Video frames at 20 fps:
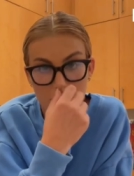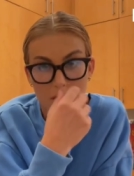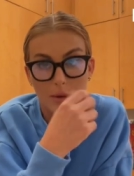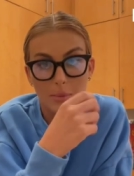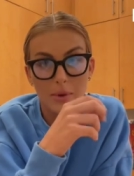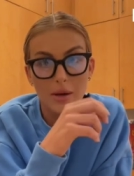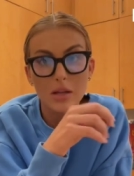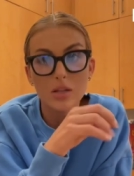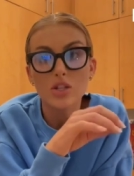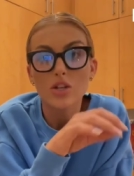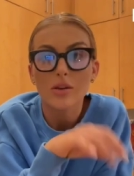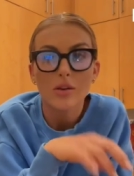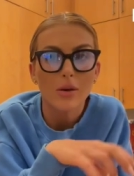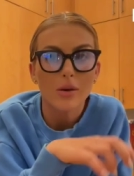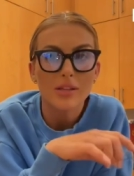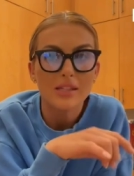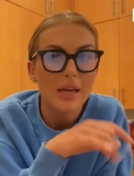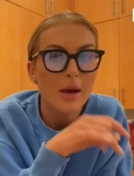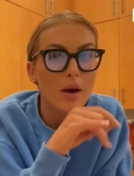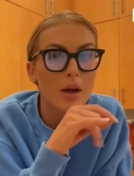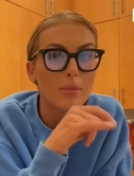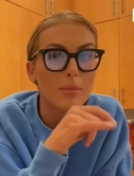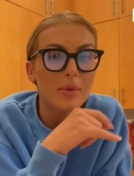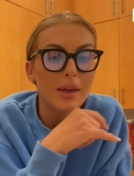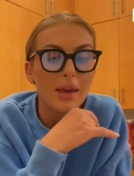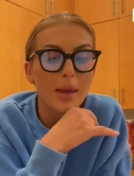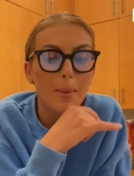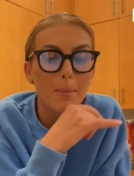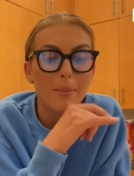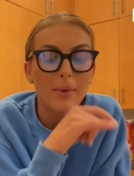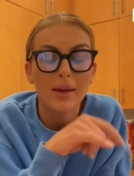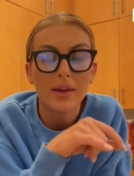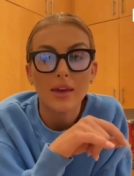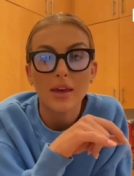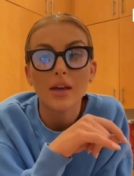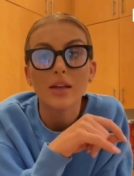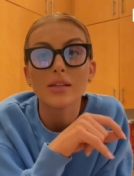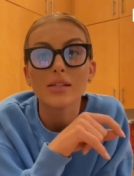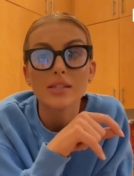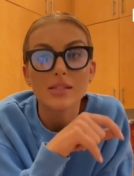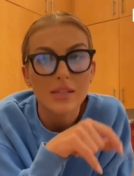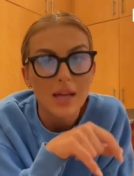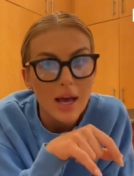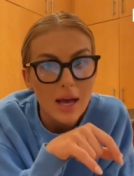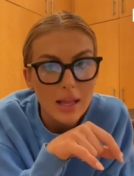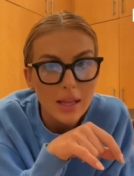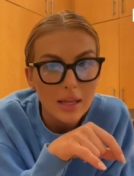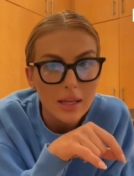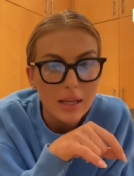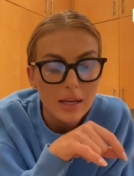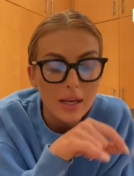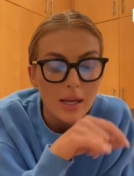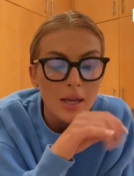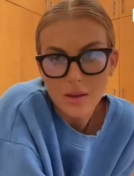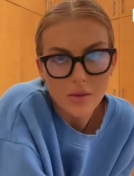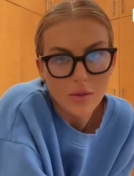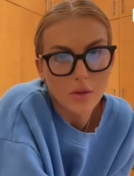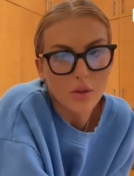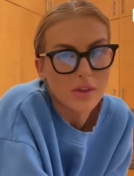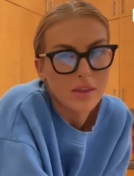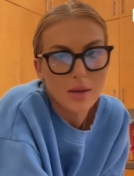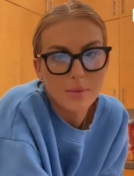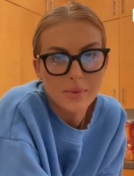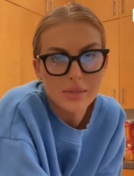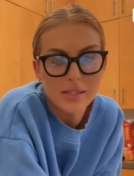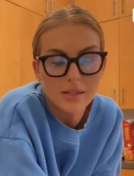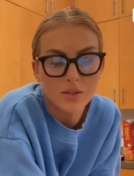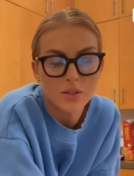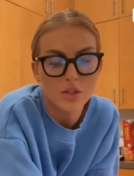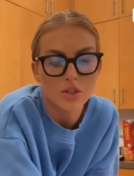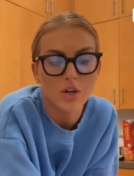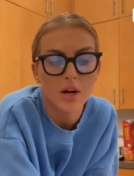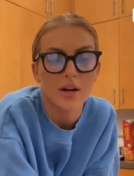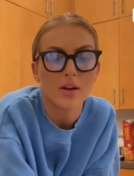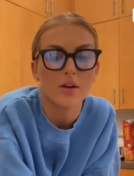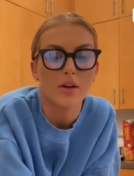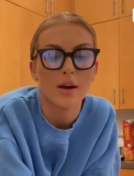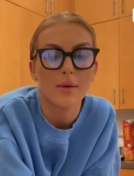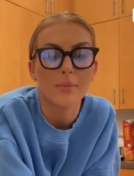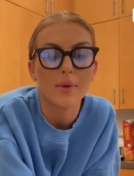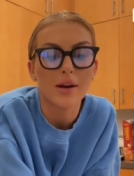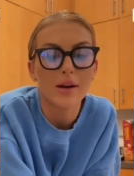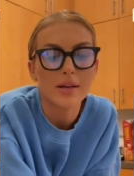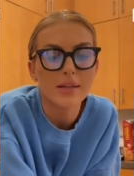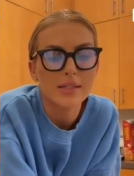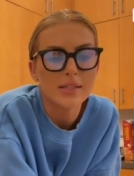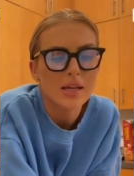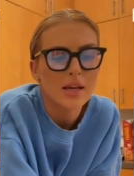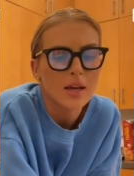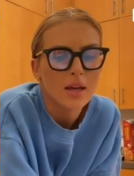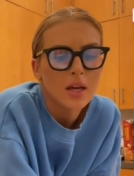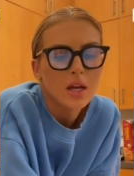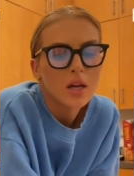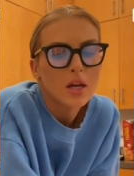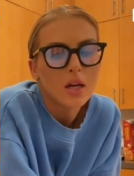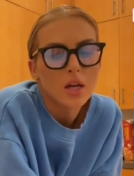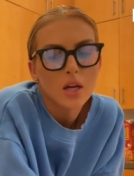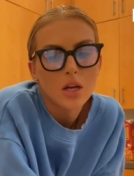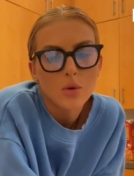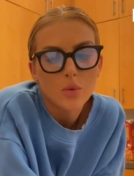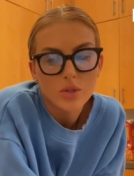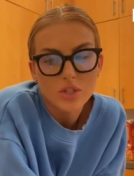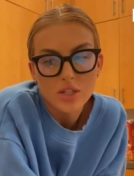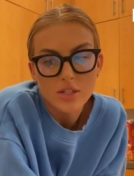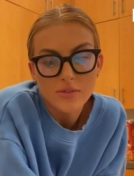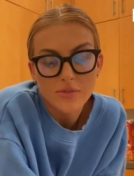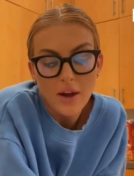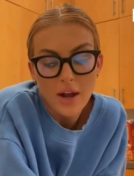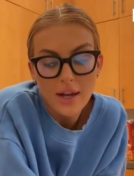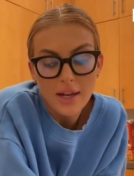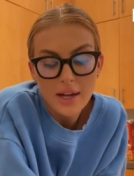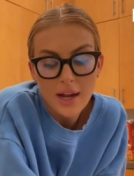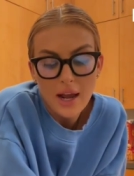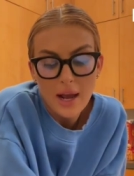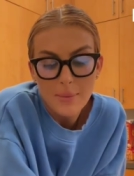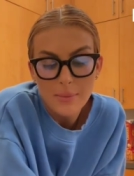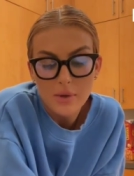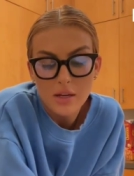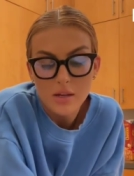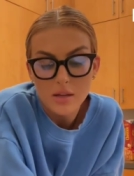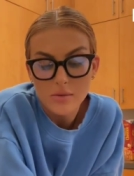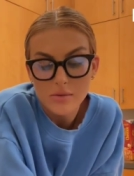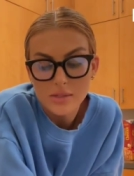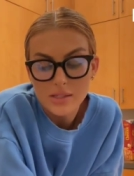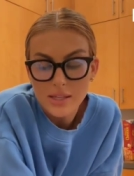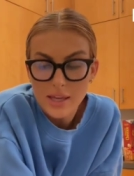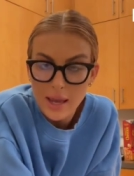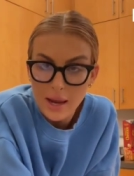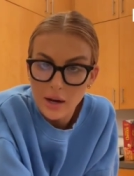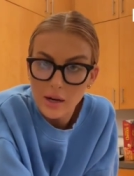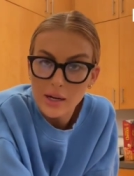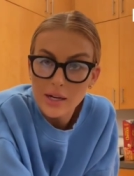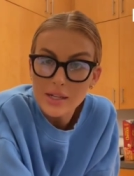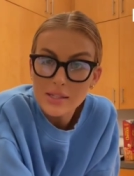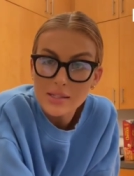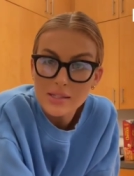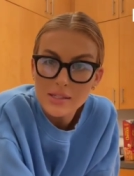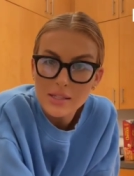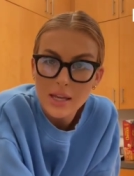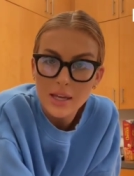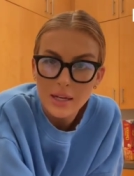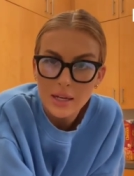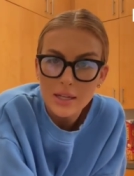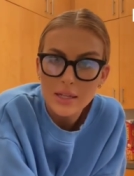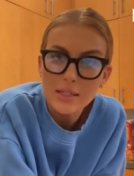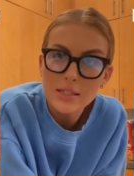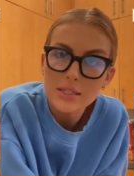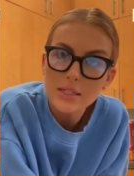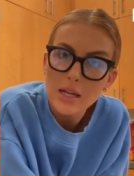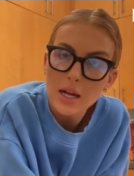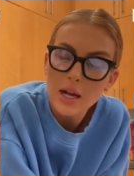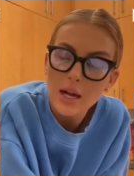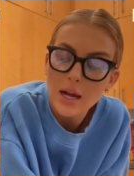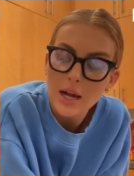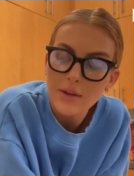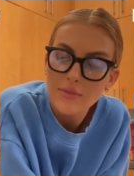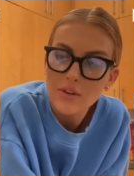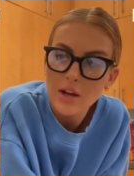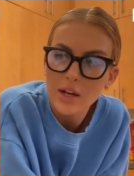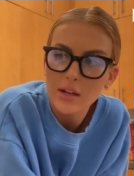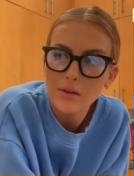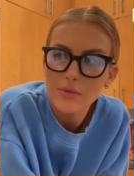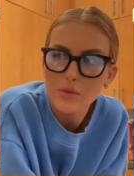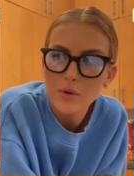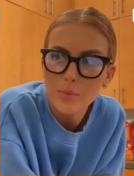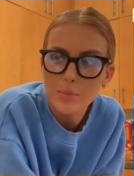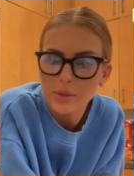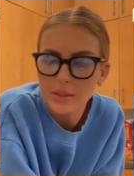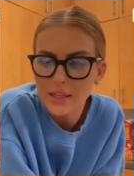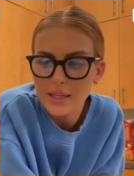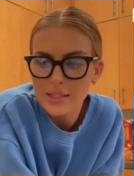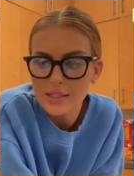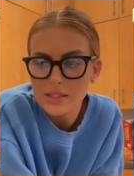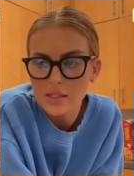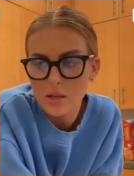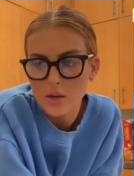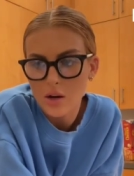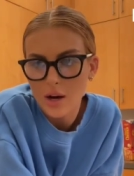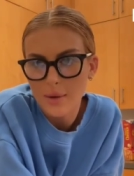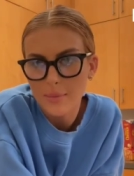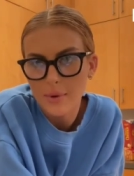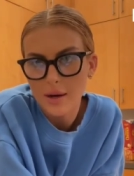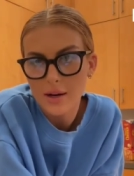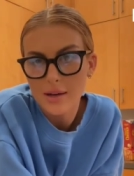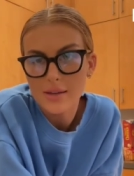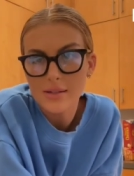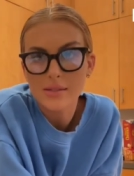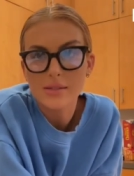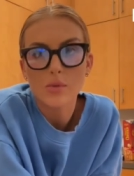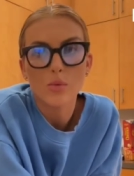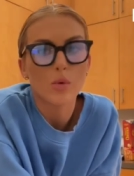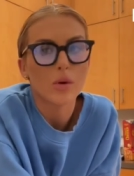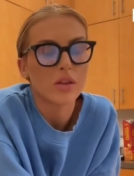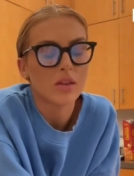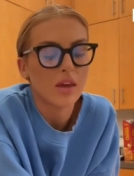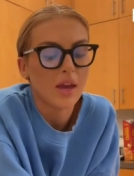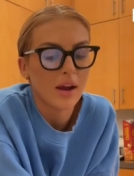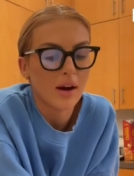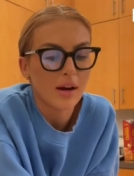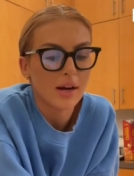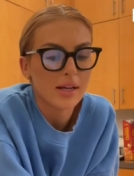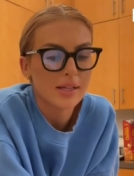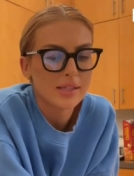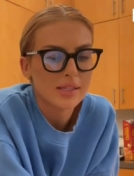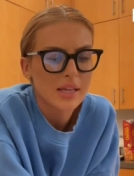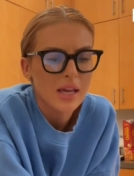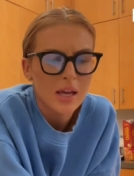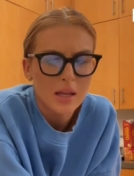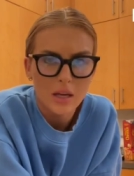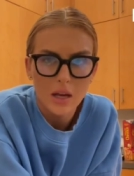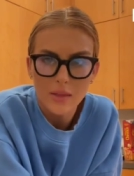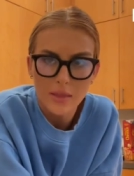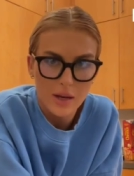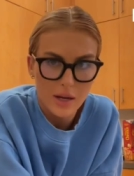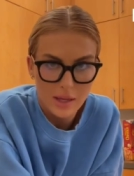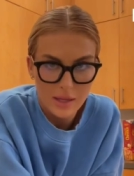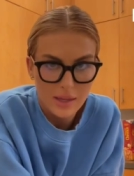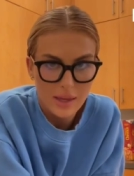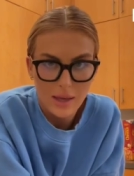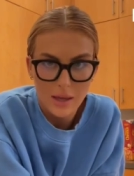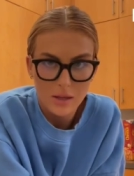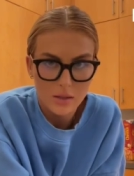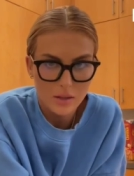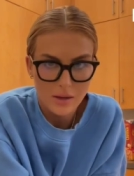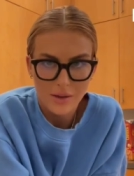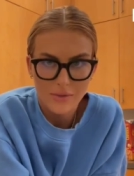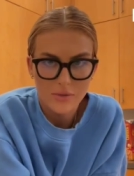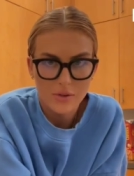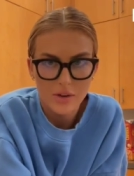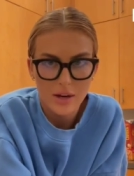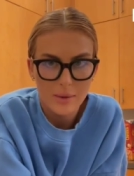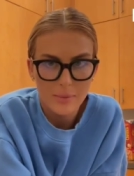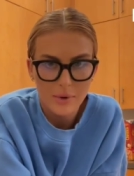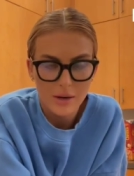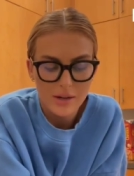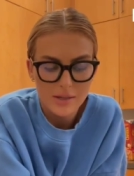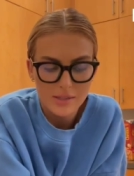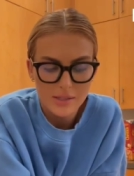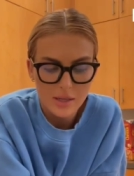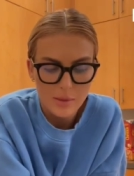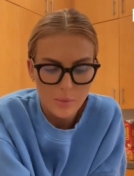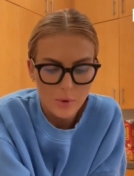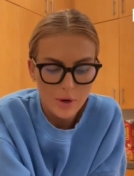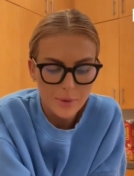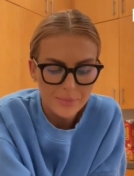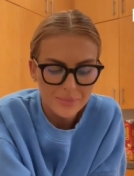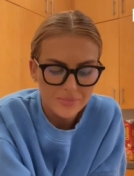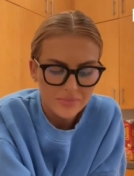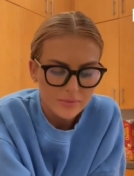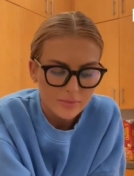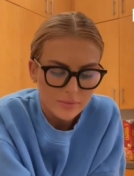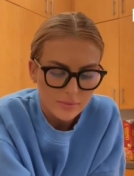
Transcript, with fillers: So I'm gonna show you guys how I make my kale salad. The only thing I'm missing is dried cranberries which is fine. I'm gonna use carrots in it. I've kind of replaced the cranberries with carrots. Not that I can't have cranberries anymore.